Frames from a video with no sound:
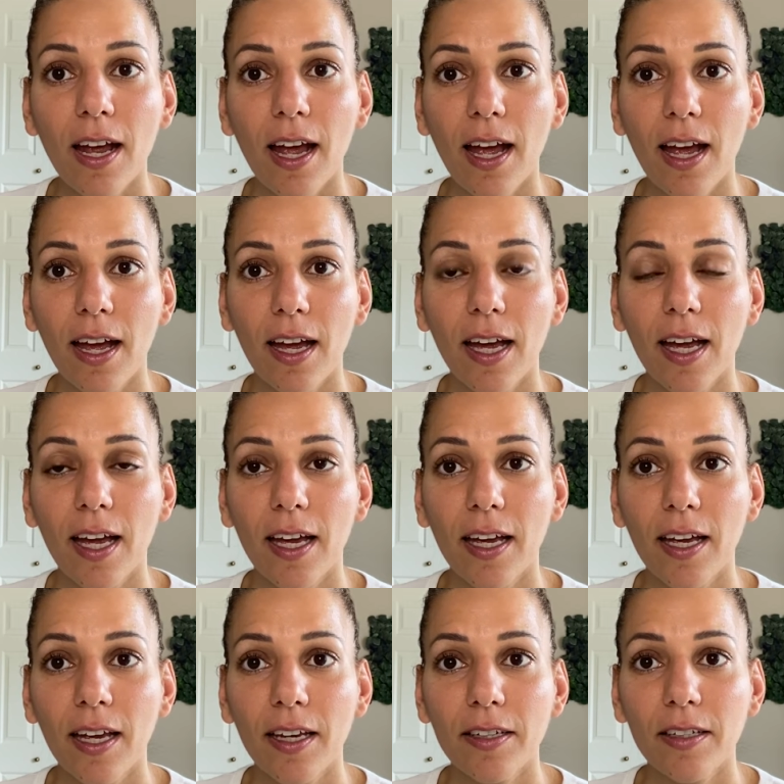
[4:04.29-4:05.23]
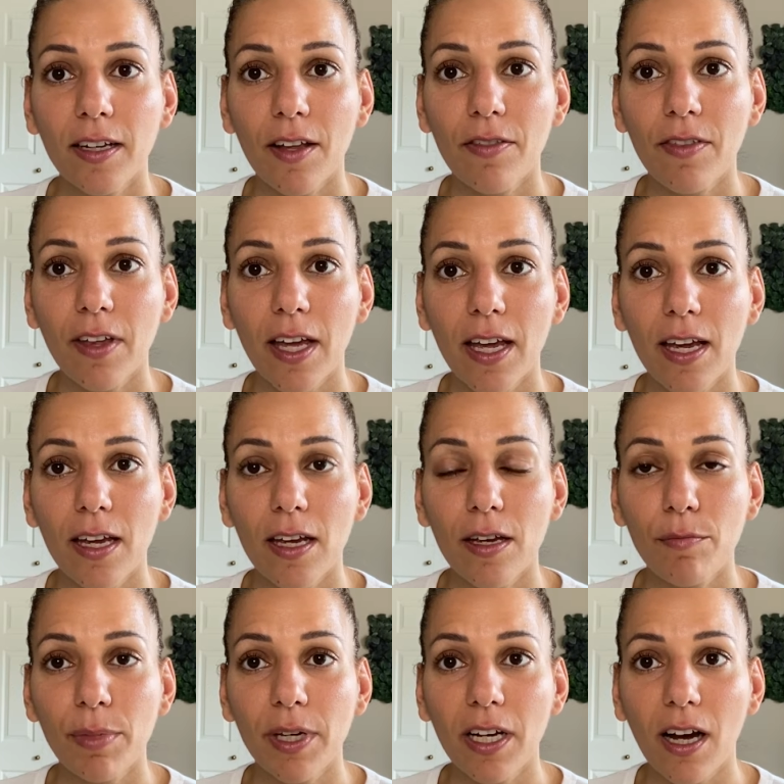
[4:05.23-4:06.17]
and
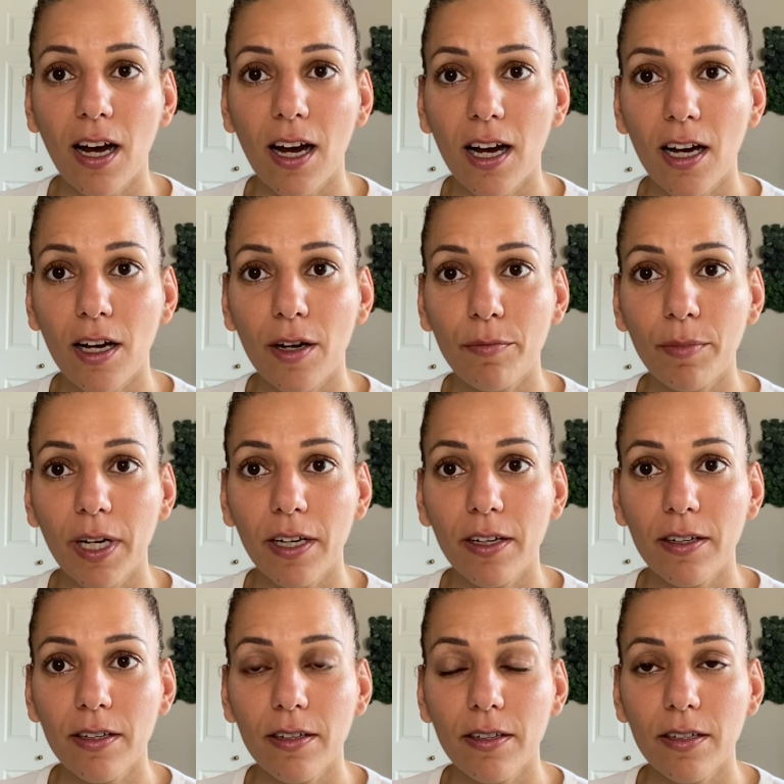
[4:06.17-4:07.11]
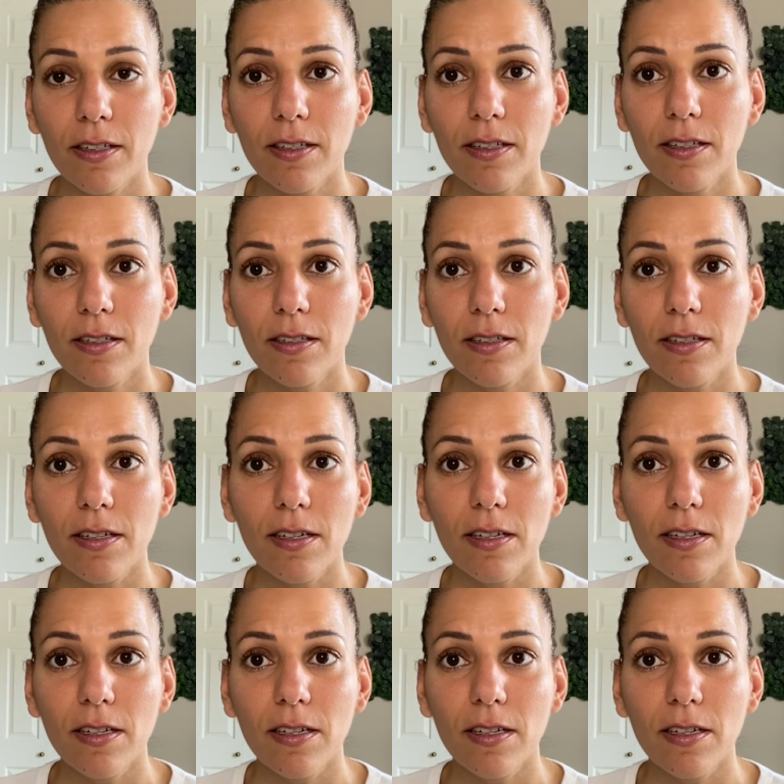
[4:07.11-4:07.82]
they become such